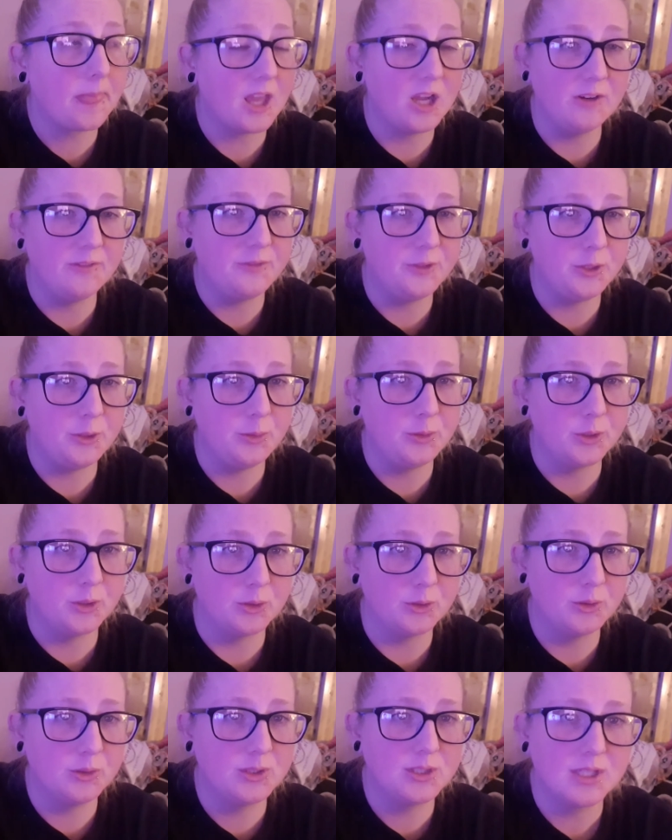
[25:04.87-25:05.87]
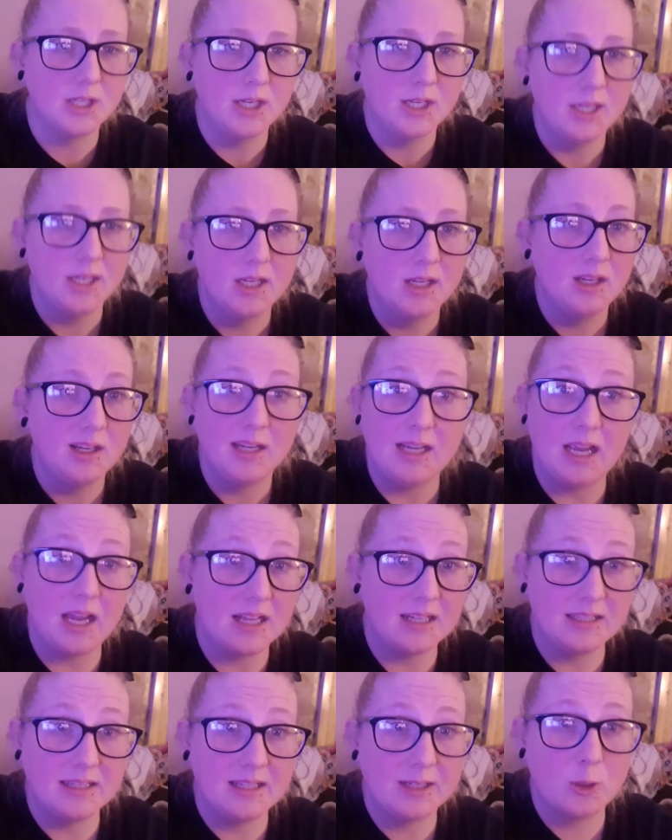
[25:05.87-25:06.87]
of noodles
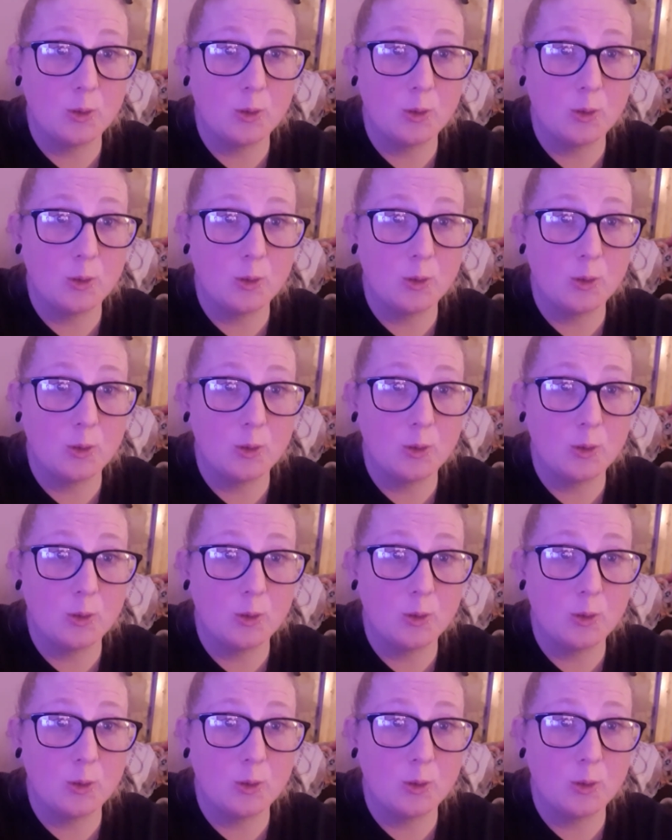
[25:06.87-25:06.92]
and they're